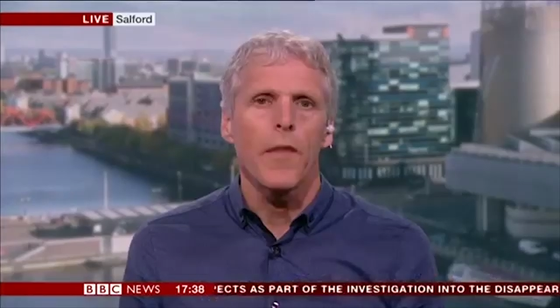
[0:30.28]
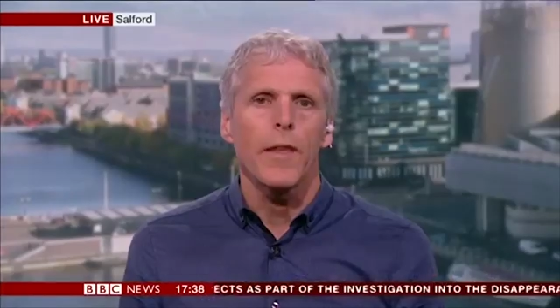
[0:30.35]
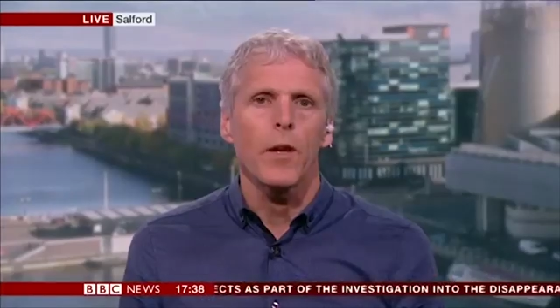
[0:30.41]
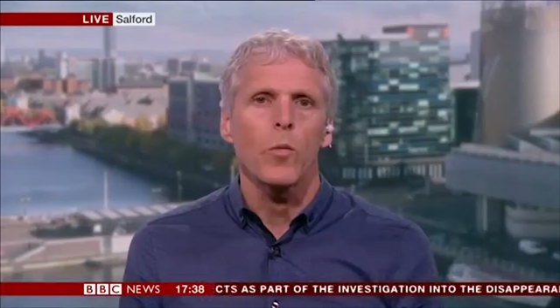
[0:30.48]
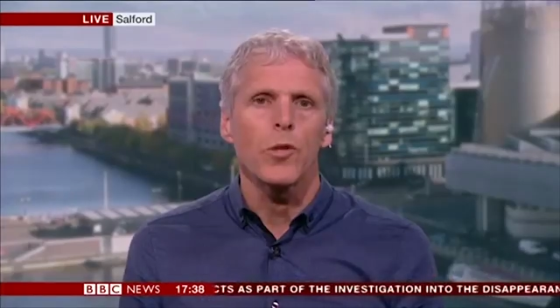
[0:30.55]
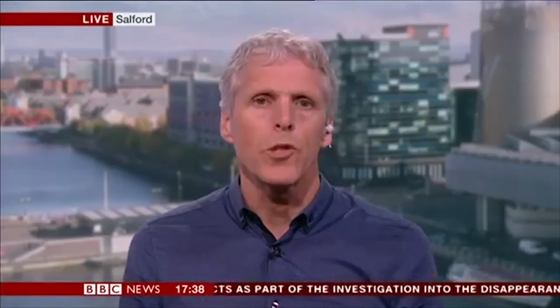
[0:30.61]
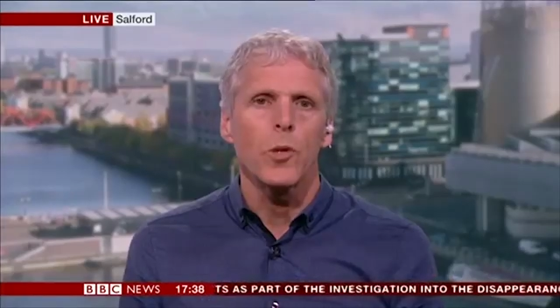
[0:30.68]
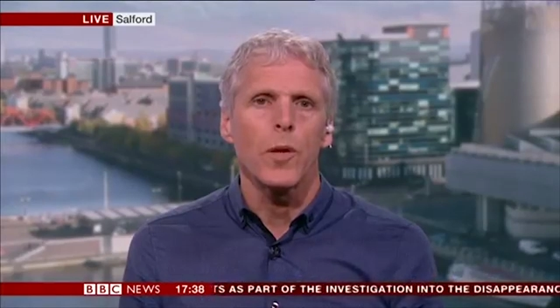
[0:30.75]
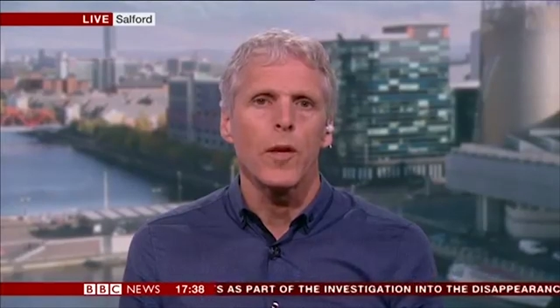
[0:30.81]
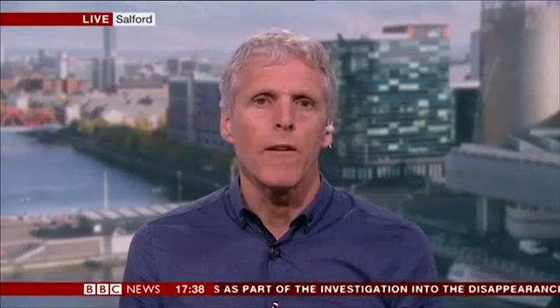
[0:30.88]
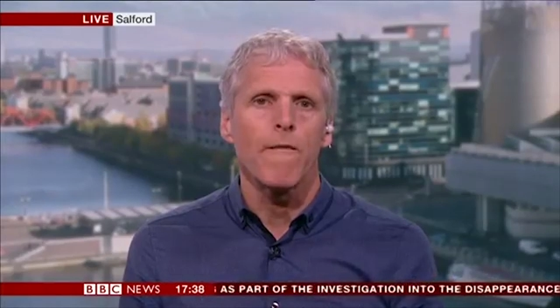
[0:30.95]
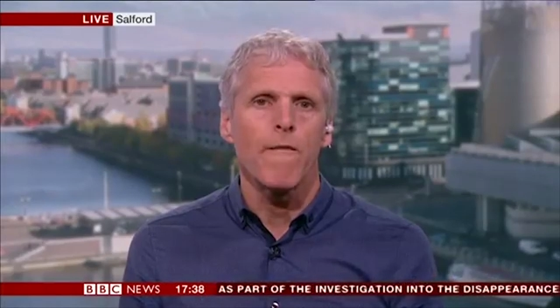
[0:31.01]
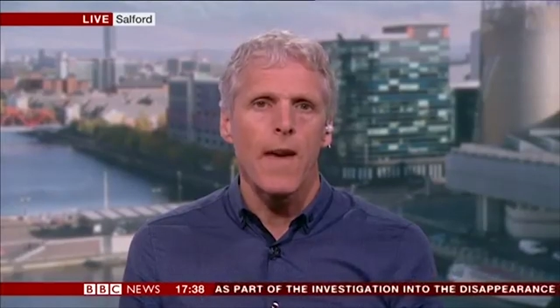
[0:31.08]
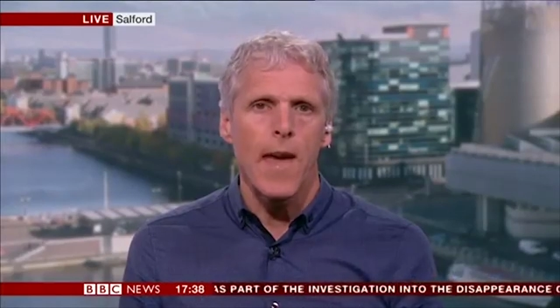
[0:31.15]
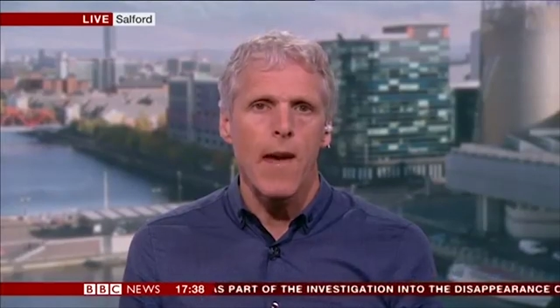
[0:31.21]
think we're doing a
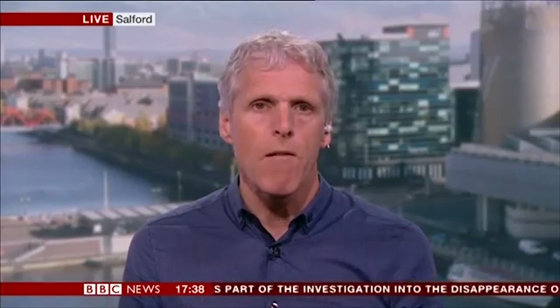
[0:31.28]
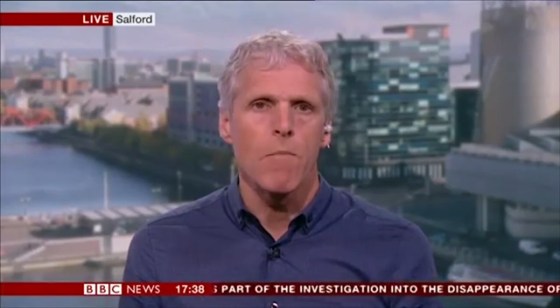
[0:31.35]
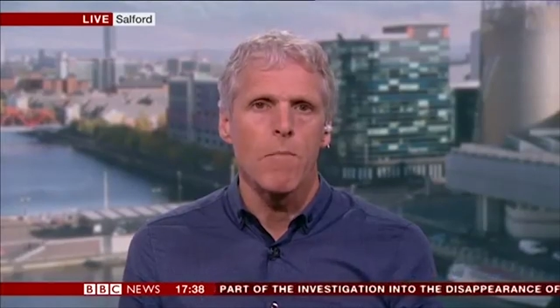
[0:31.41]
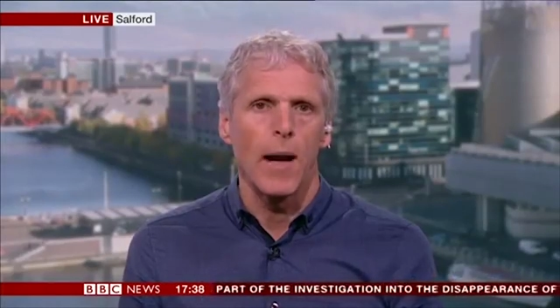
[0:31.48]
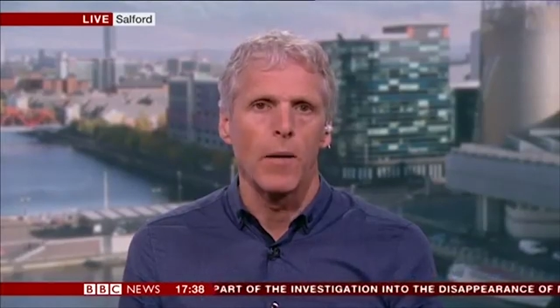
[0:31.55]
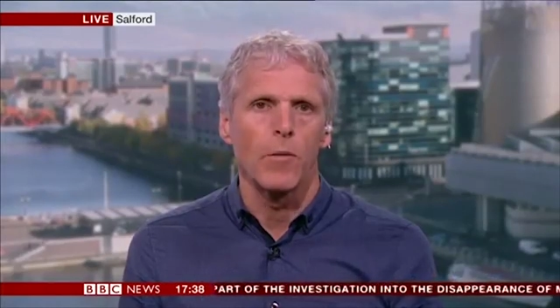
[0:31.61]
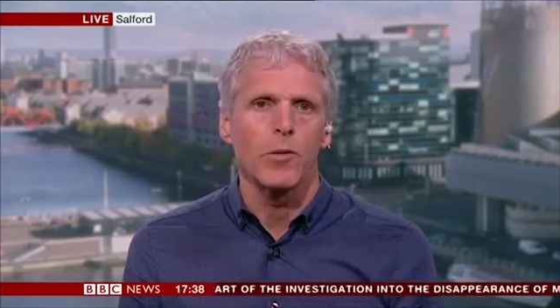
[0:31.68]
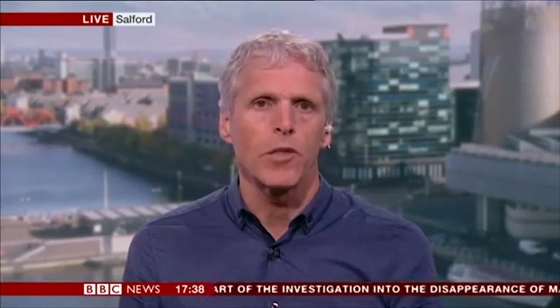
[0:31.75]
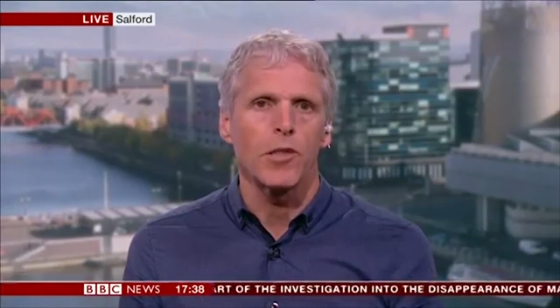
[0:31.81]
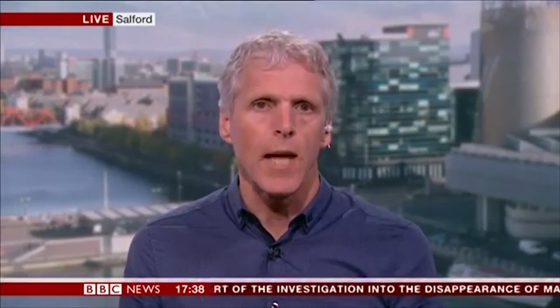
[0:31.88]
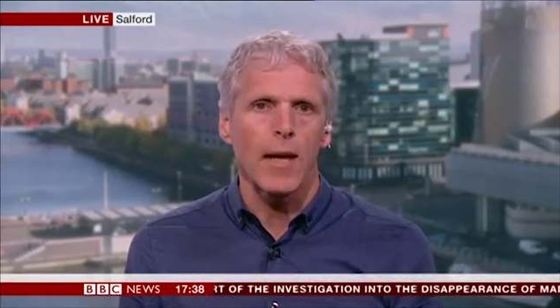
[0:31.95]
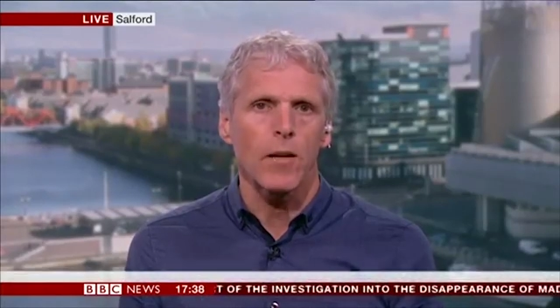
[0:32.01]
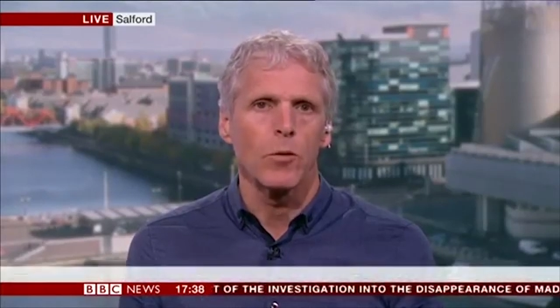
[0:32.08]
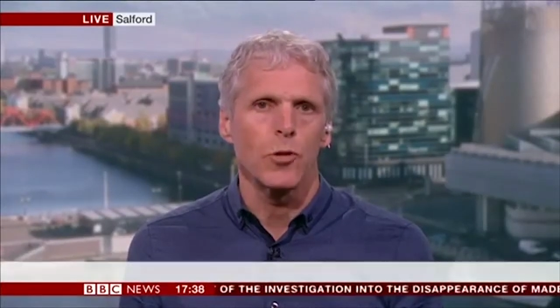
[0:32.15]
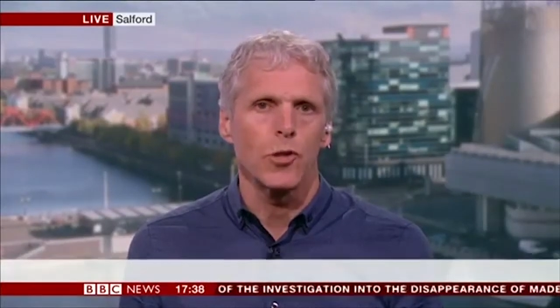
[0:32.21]
fair amount to
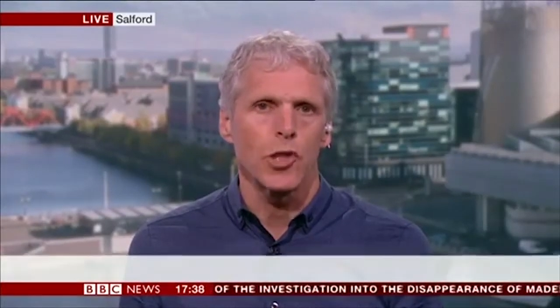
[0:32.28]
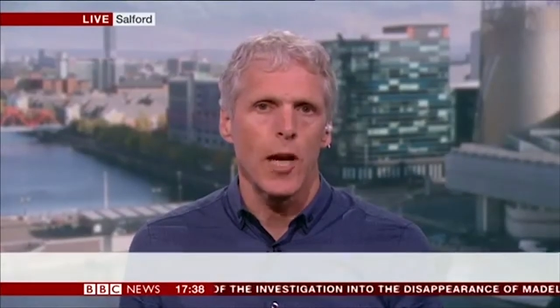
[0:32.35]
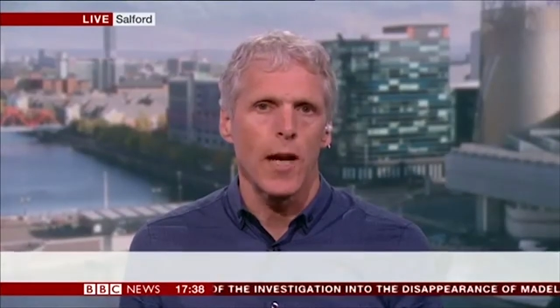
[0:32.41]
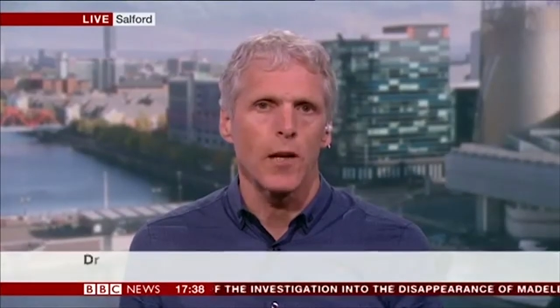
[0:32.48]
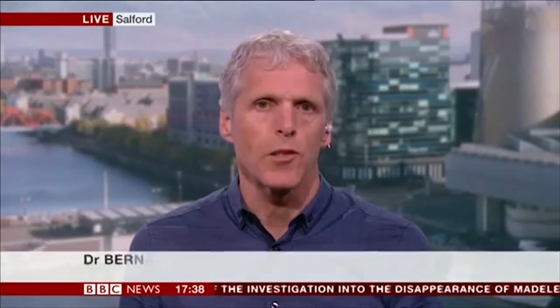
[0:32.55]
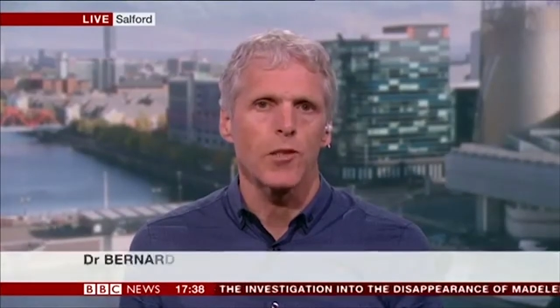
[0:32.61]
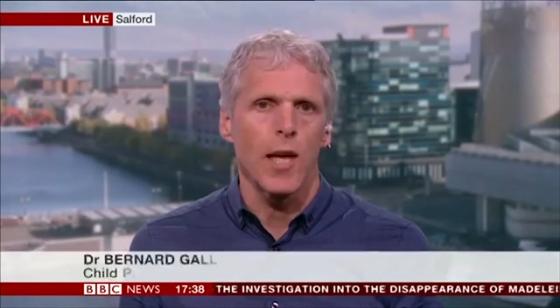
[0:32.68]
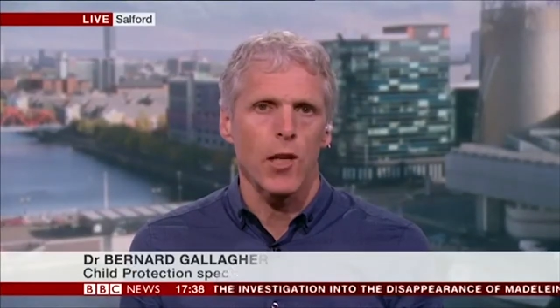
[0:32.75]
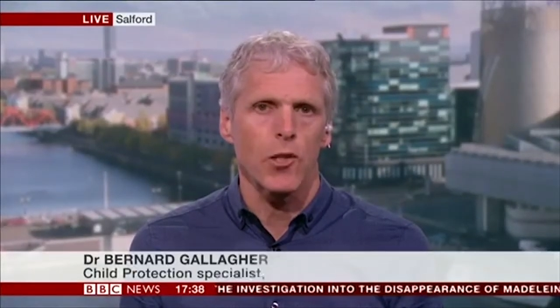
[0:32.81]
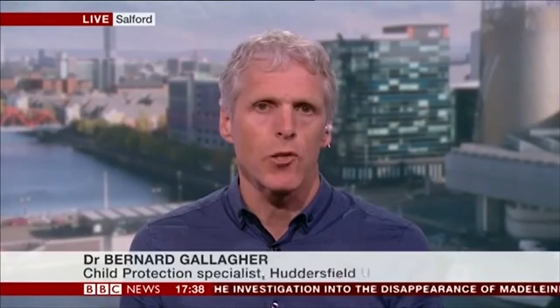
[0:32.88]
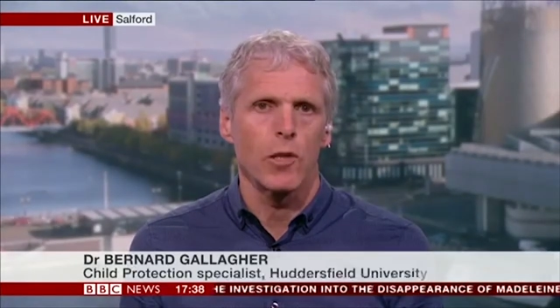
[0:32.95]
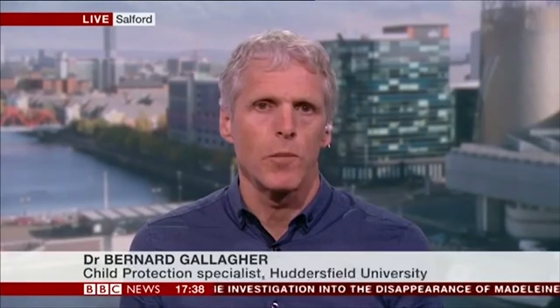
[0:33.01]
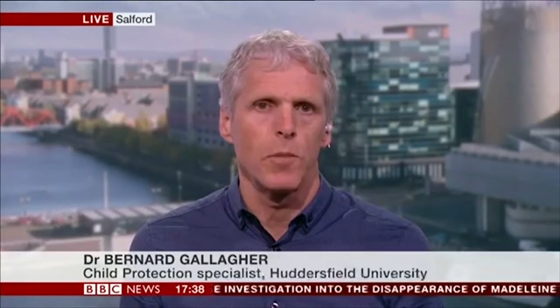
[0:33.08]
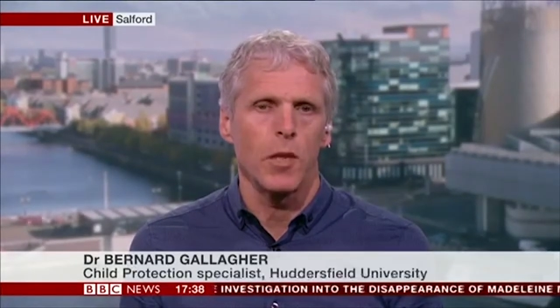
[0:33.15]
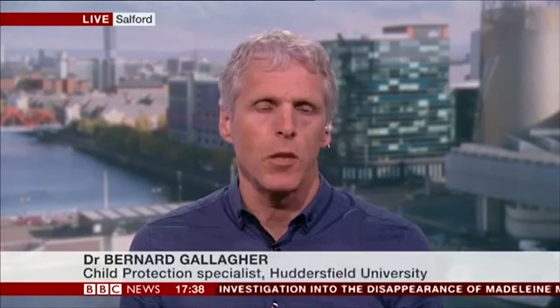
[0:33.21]
tackle child
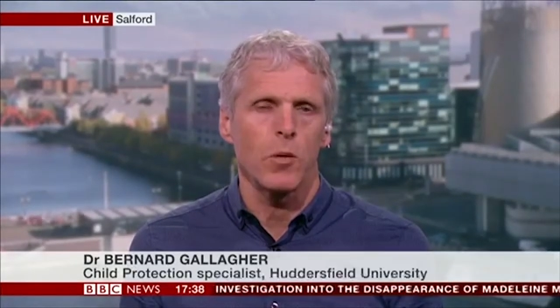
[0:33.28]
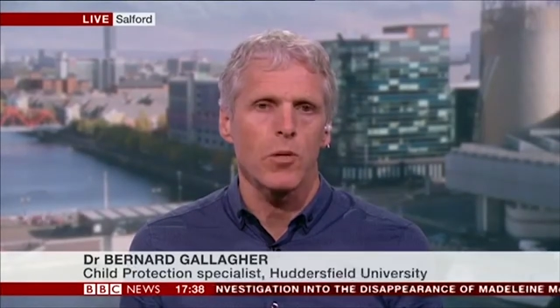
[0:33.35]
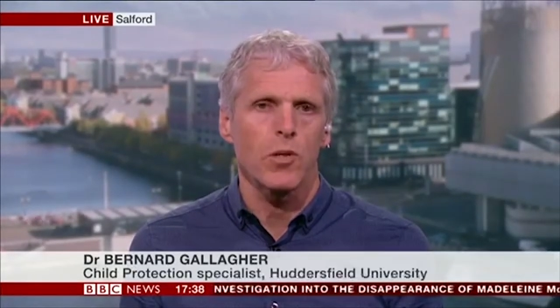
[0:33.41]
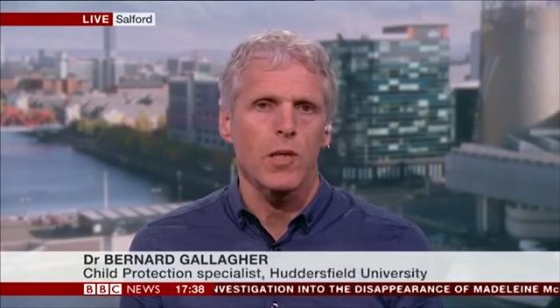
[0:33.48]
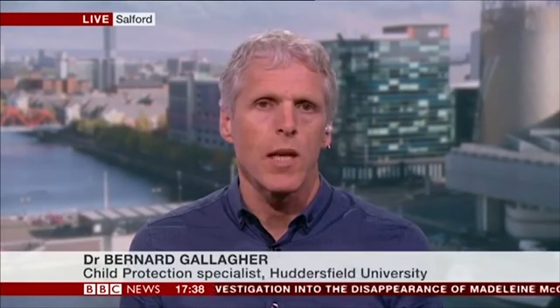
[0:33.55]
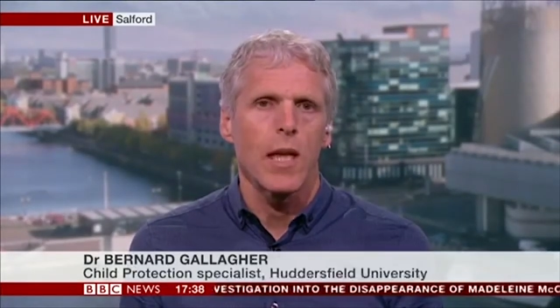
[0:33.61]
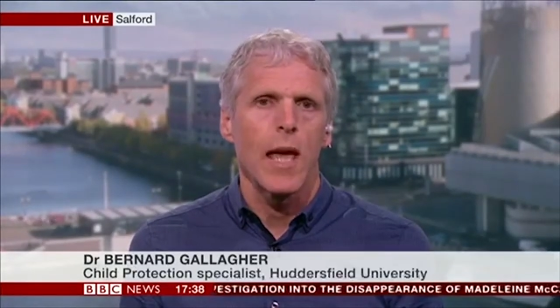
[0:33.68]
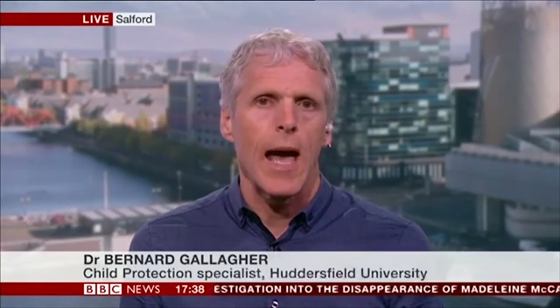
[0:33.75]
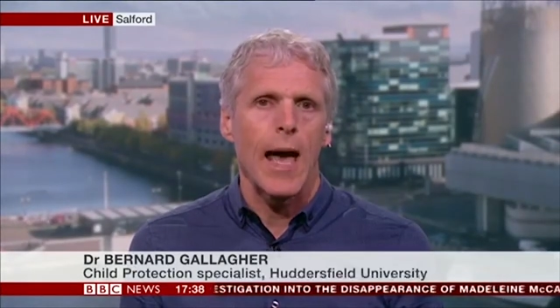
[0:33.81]
sexual abuse